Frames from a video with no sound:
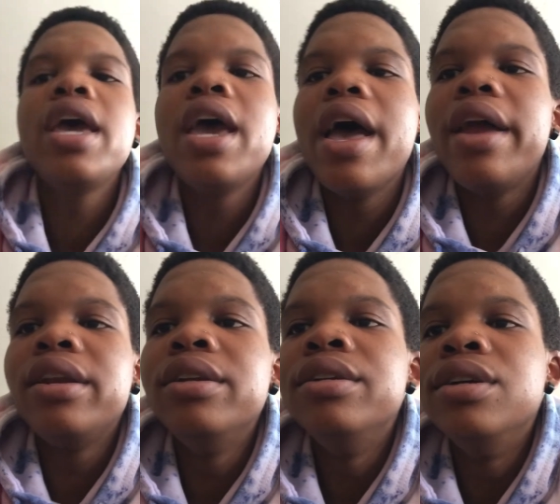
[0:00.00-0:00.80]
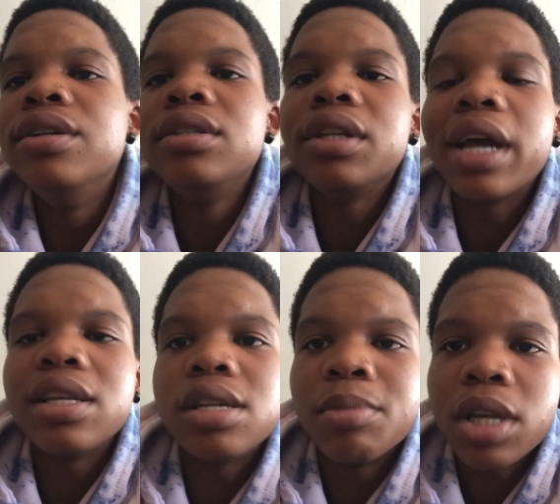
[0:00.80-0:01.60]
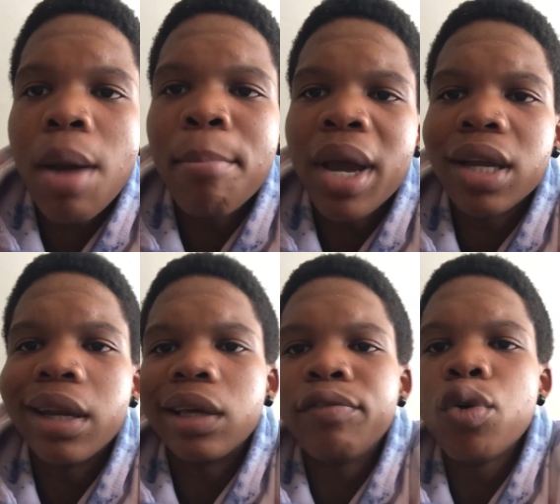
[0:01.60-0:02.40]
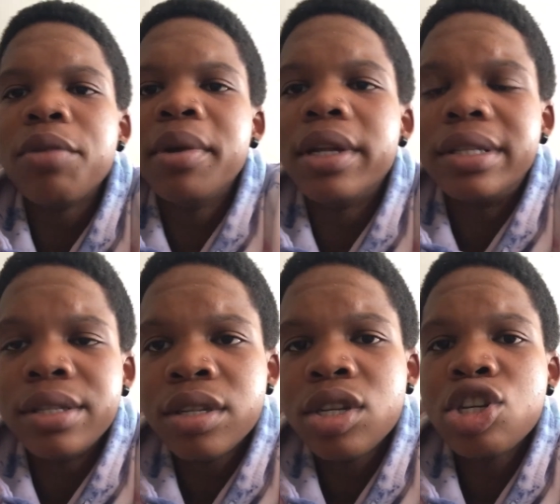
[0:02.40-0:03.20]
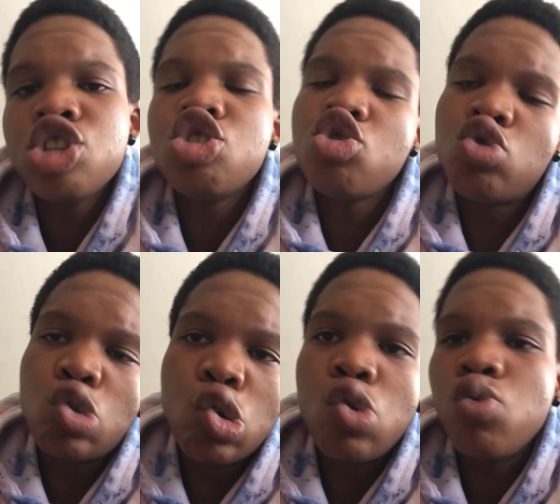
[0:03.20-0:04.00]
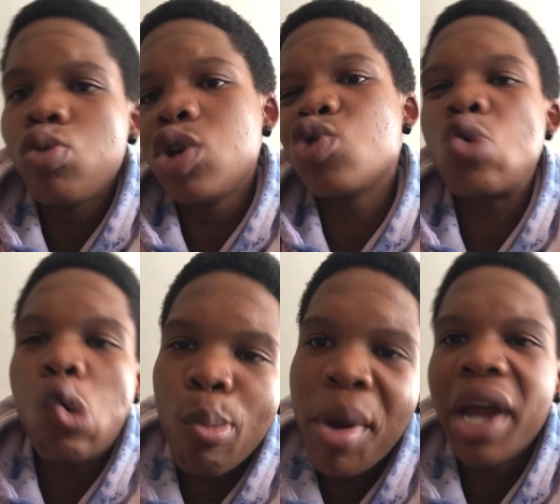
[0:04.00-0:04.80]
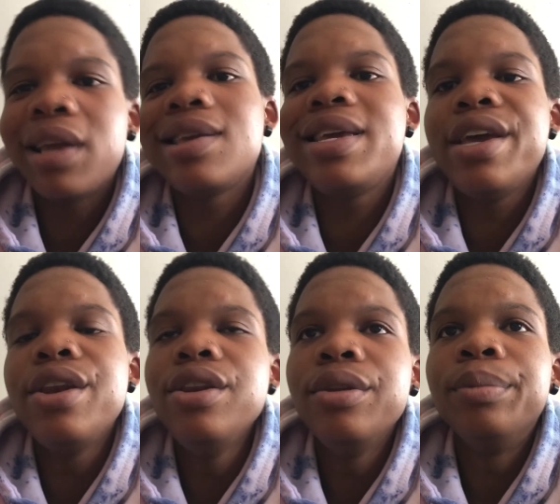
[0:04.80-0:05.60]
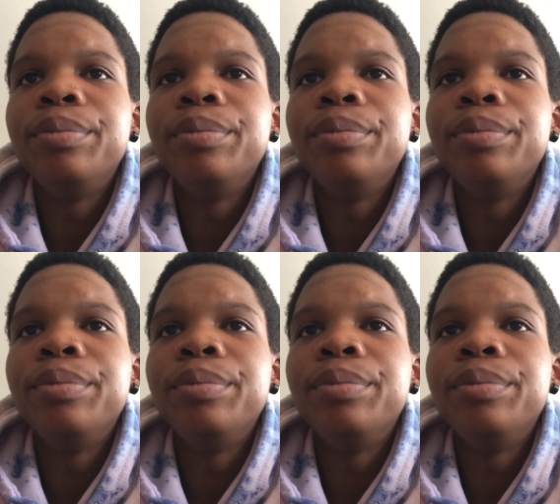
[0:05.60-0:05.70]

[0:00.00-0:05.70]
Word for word: And the guy said I must come back in like forty minutes. So we're going to go back again